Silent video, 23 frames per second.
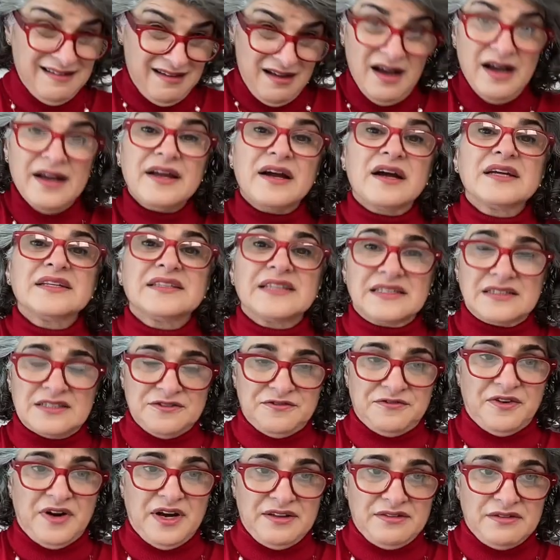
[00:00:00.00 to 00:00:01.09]
I
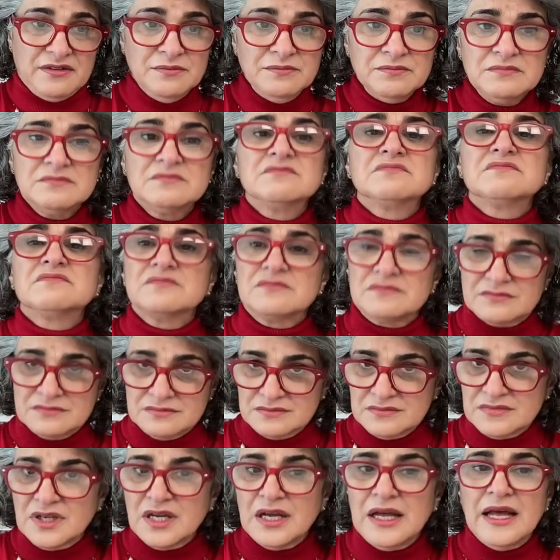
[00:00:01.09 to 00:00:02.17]
identify them,
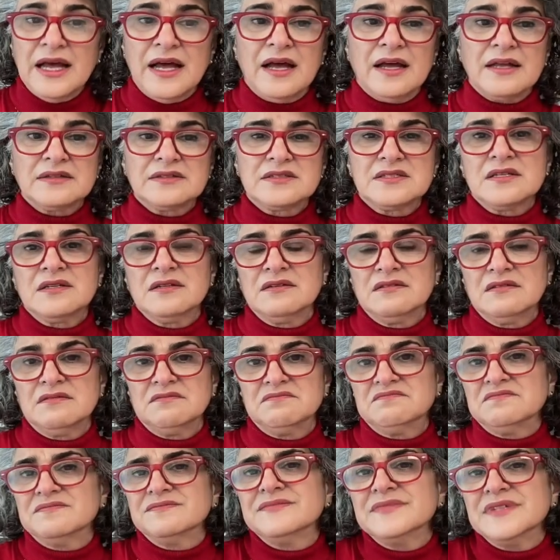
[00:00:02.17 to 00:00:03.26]
and
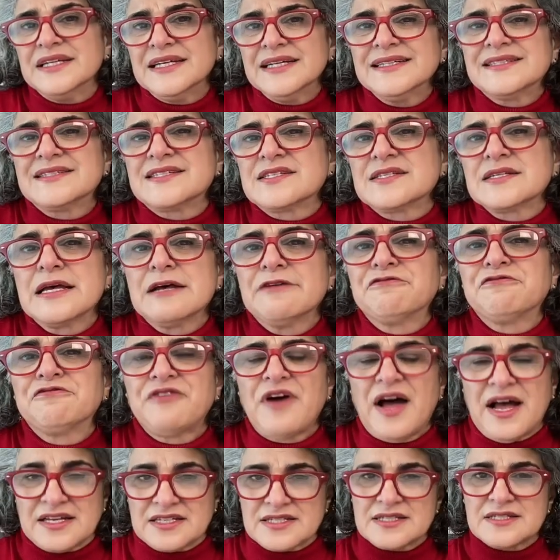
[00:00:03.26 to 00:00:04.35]
it's
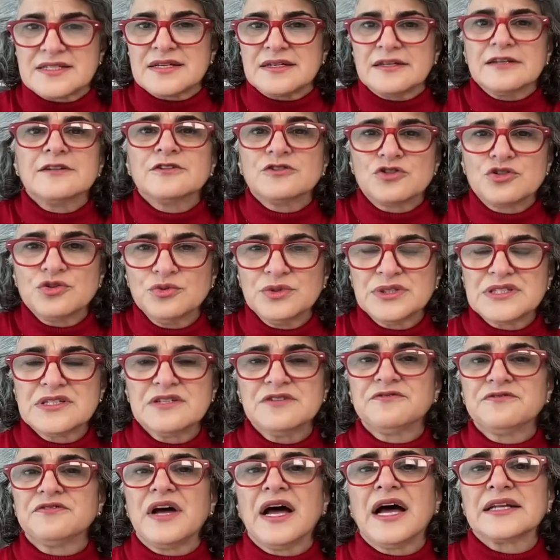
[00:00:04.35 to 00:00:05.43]
fast,
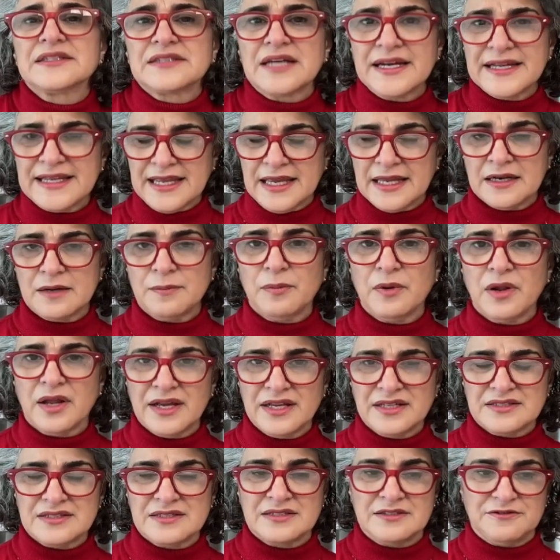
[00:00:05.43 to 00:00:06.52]
intuitive, and I can apply
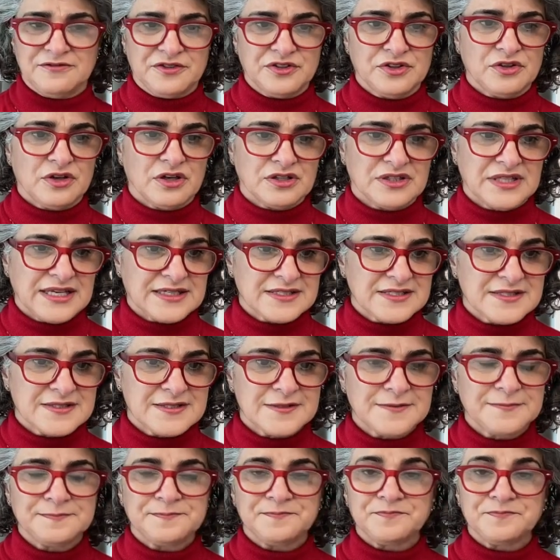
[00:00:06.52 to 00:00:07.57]
it in different contexts.